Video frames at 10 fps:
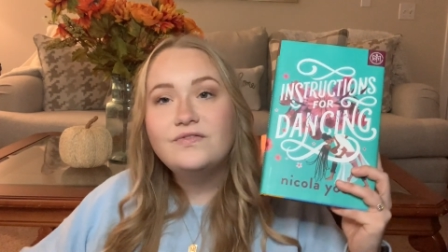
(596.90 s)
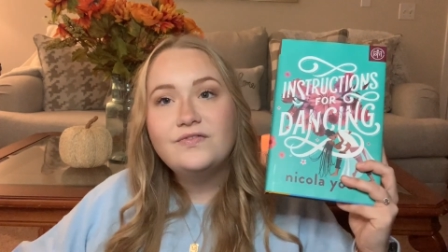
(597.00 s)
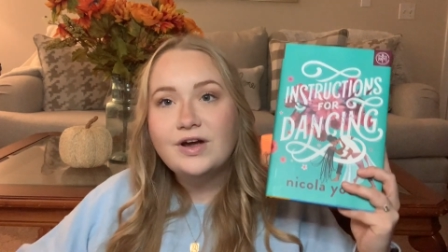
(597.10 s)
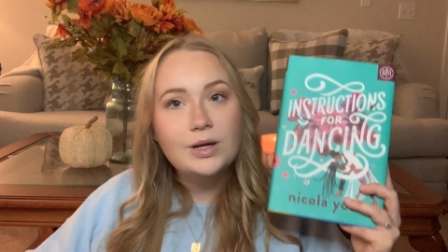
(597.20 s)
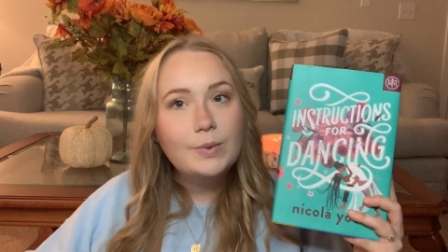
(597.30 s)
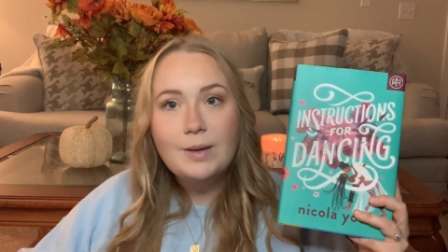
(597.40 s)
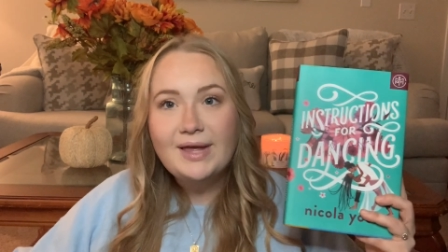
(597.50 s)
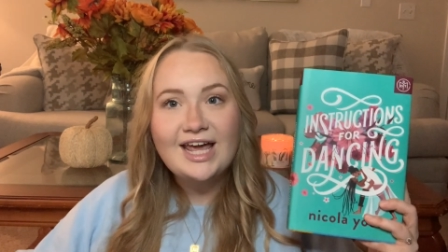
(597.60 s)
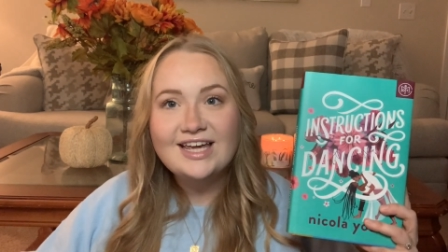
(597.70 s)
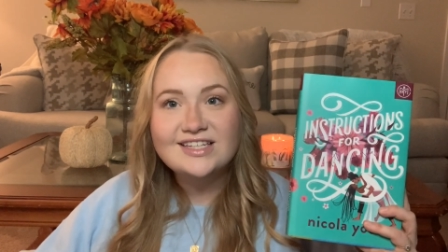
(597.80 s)
very well
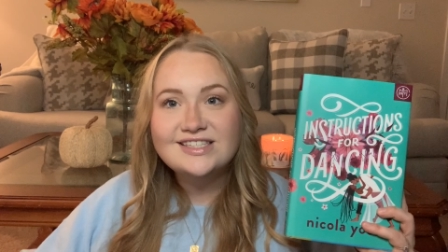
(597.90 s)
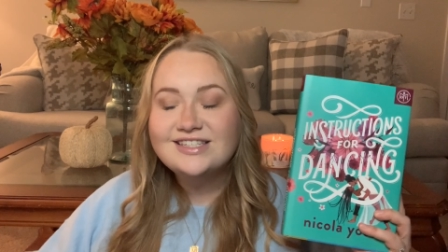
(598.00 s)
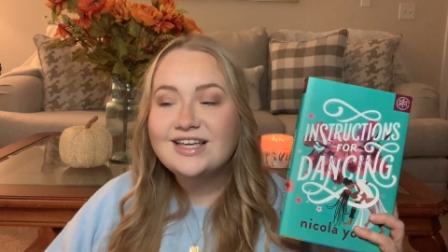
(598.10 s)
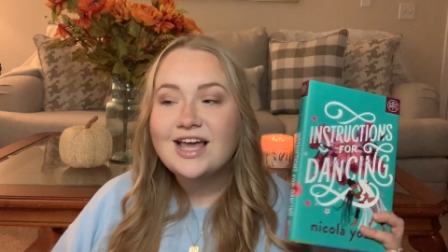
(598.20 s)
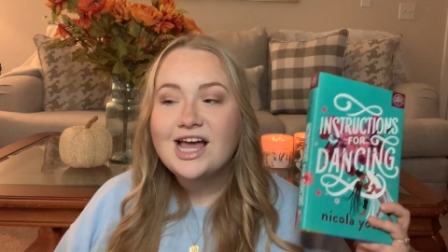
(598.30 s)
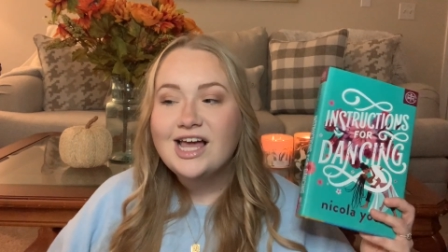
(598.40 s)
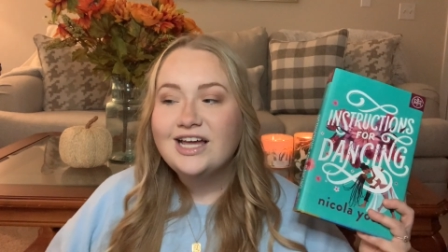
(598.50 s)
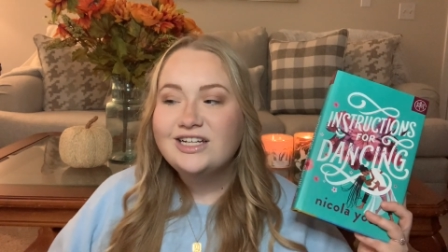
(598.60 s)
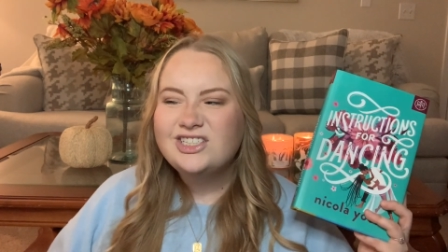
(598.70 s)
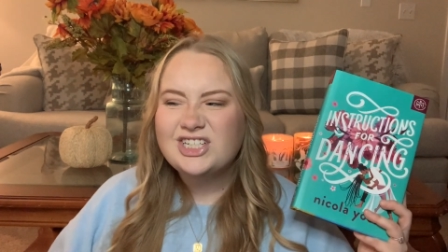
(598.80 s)
paced.
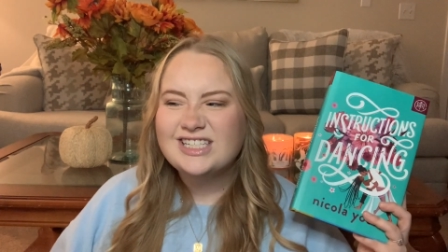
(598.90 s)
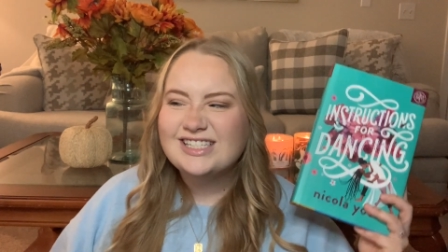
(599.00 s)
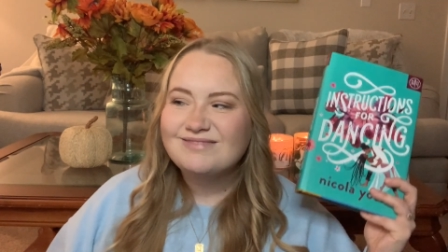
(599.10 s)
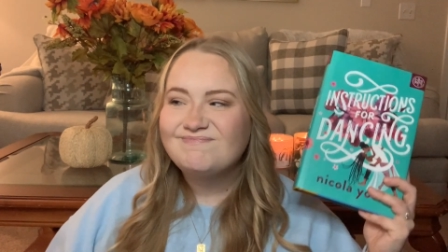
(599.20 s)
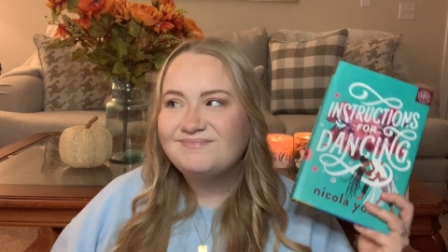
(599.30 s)
just,